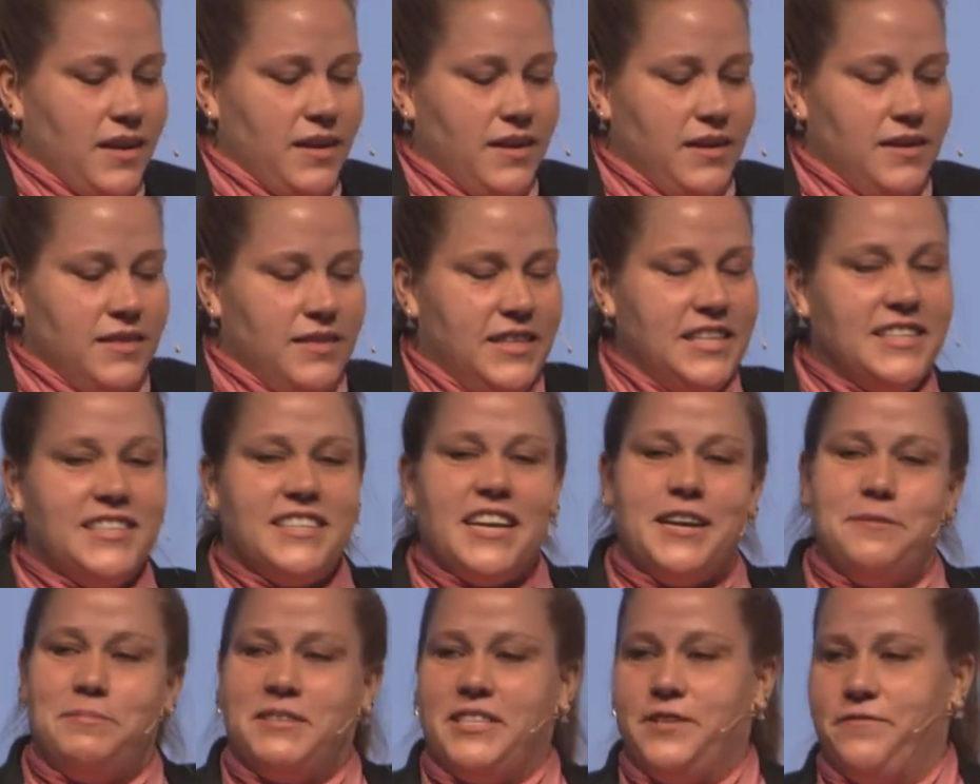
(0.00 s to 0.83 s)
These
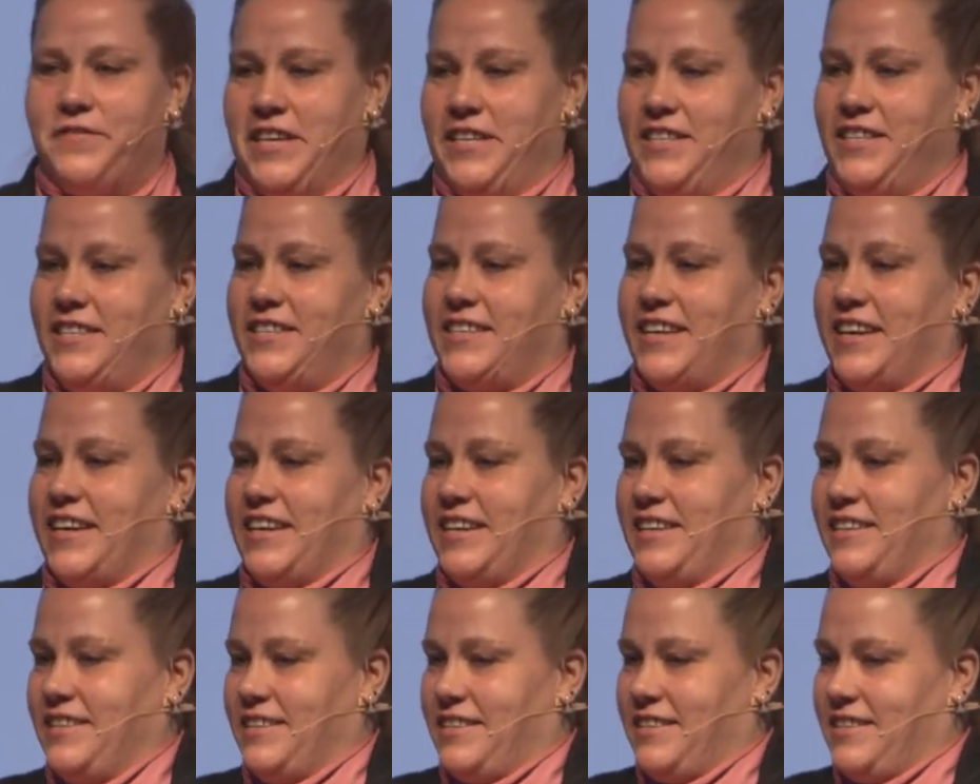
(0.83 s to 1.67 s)
types of
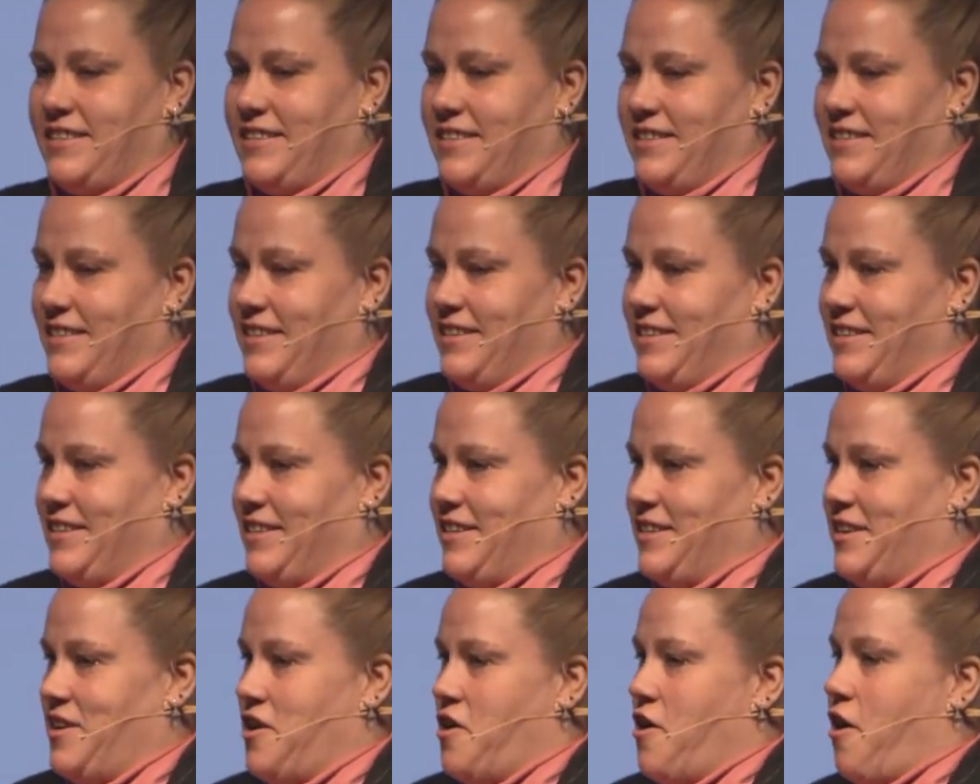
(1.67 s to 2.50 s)
insights
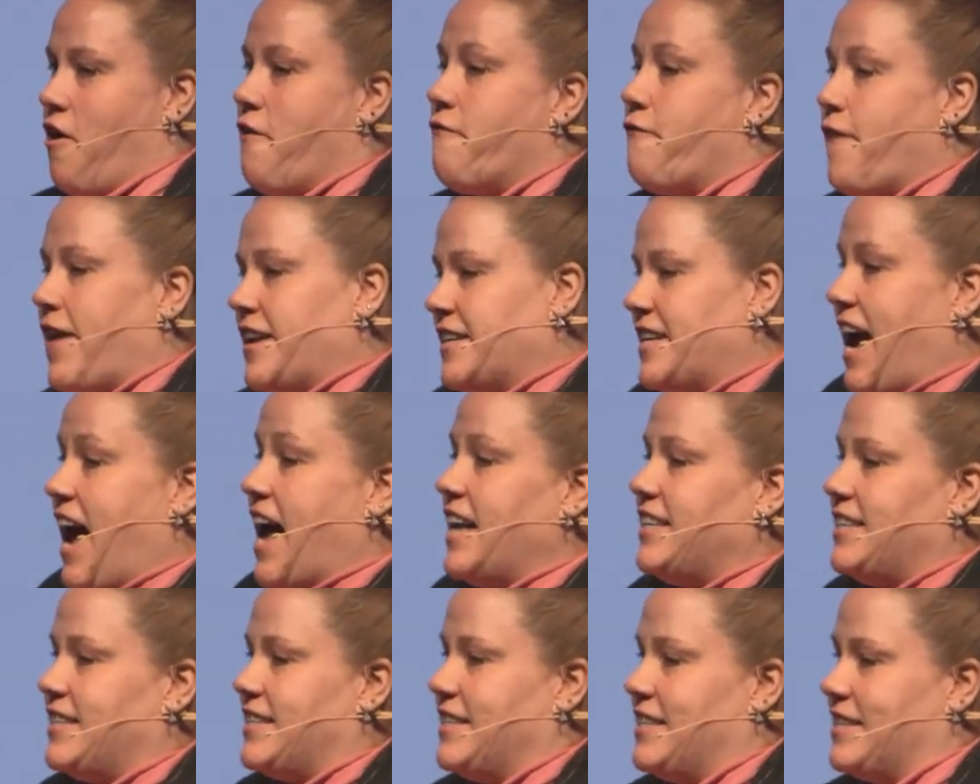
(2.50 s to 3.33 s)
are
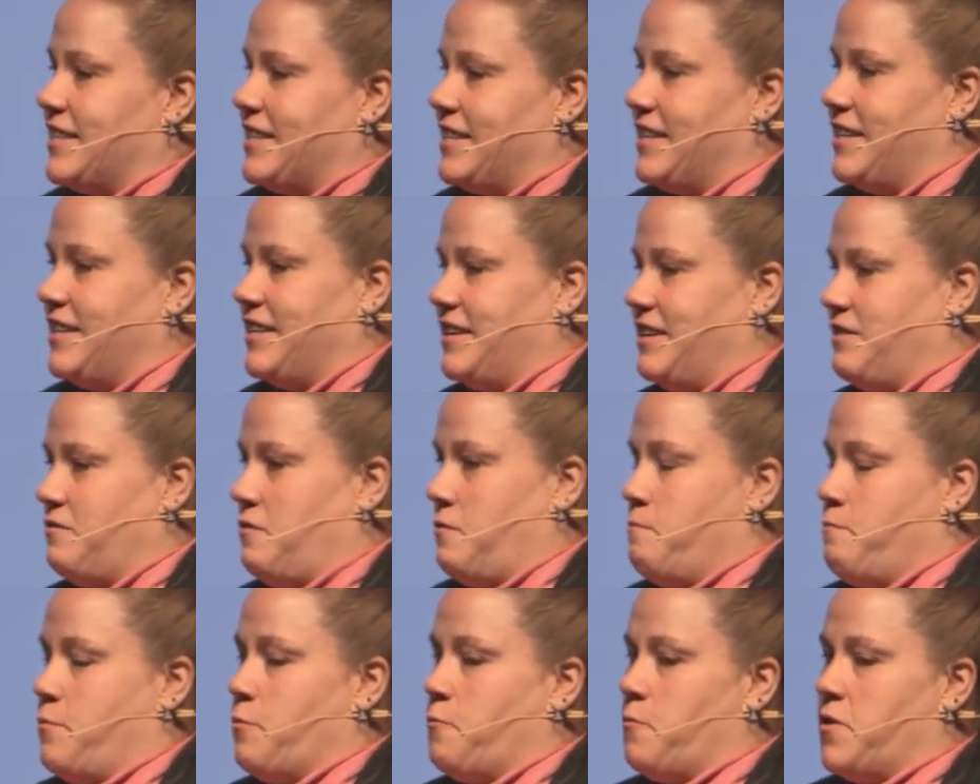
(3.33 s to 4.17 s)
fantastic.
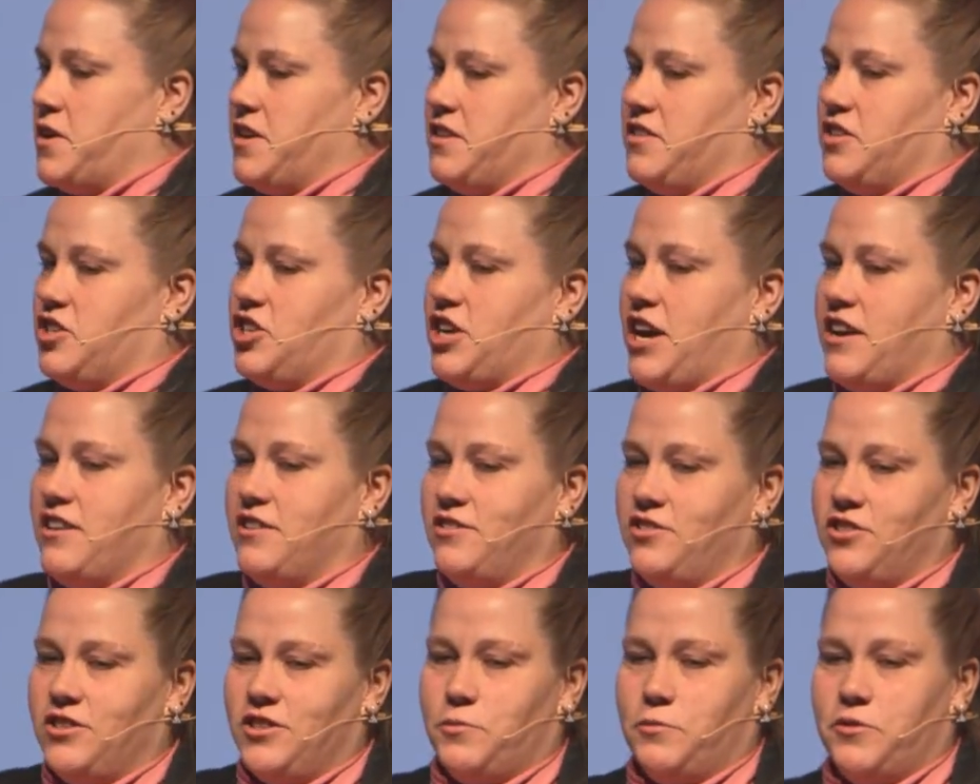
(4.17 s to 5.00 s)
But one of the
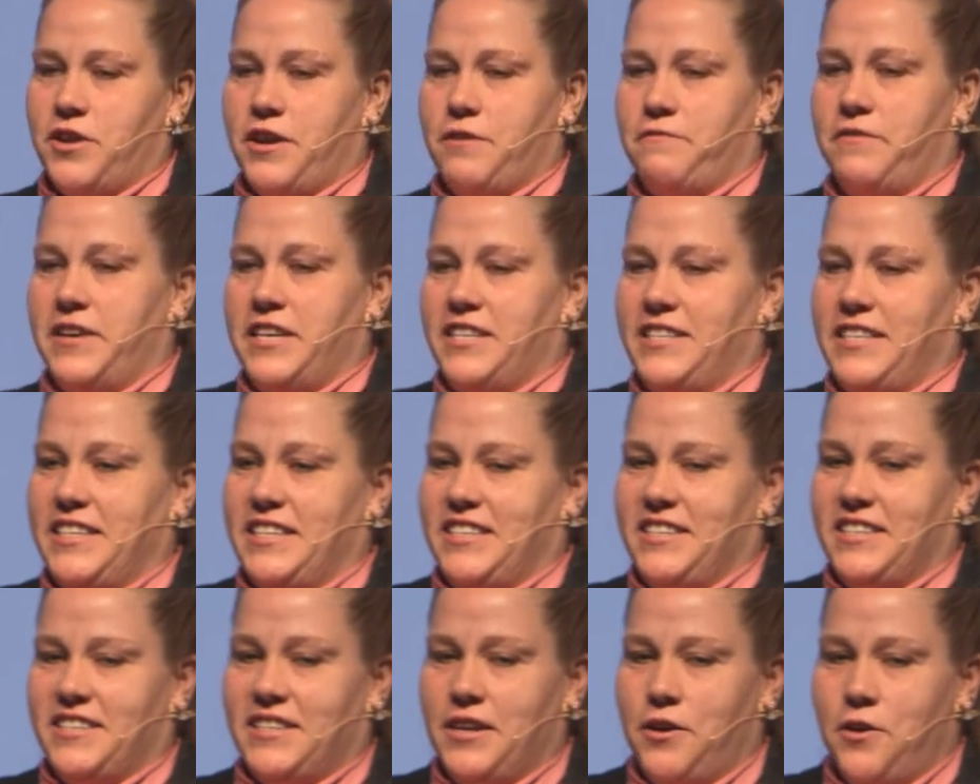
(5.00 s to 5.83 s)
challenges we're now facing
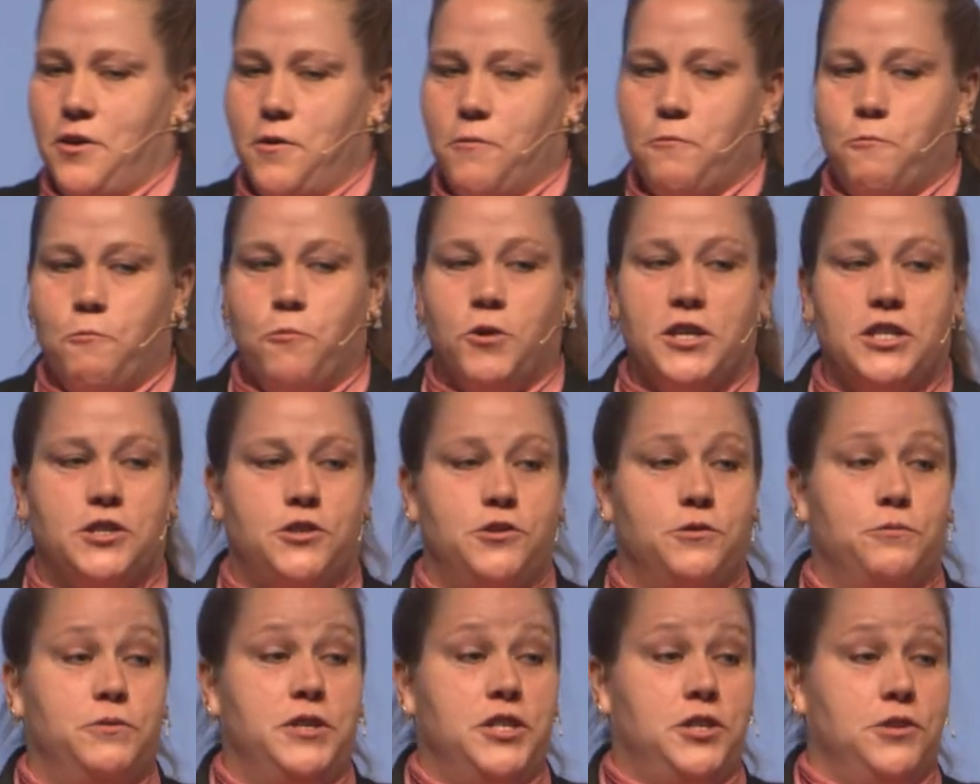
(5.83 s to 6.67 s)
is, what do
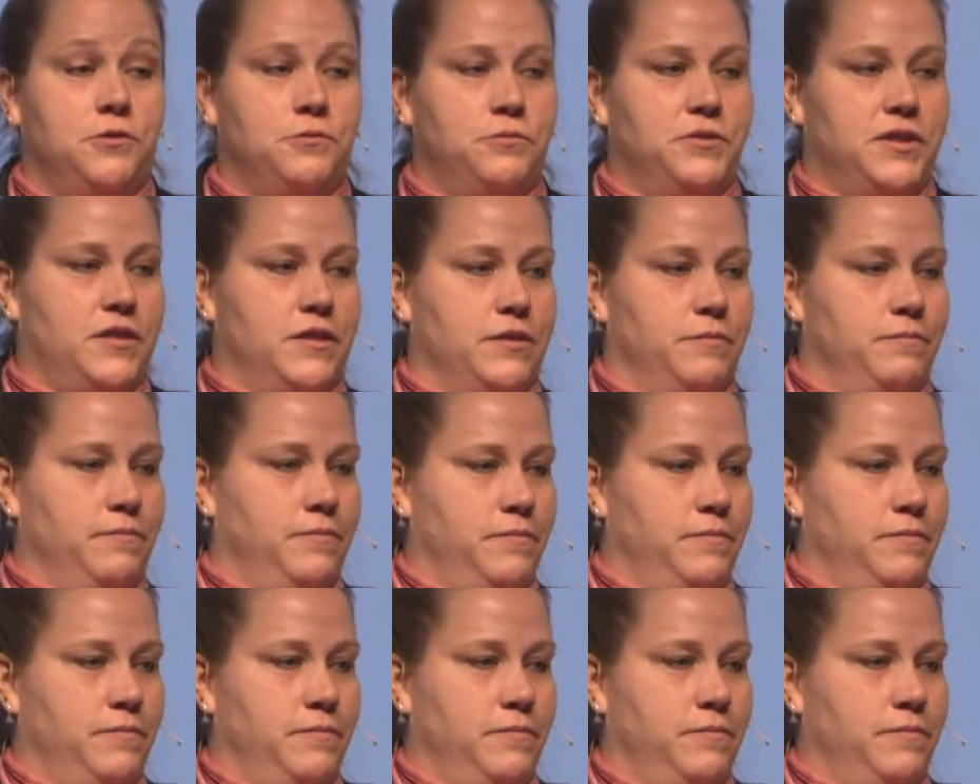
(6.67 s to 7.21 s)
we do with them?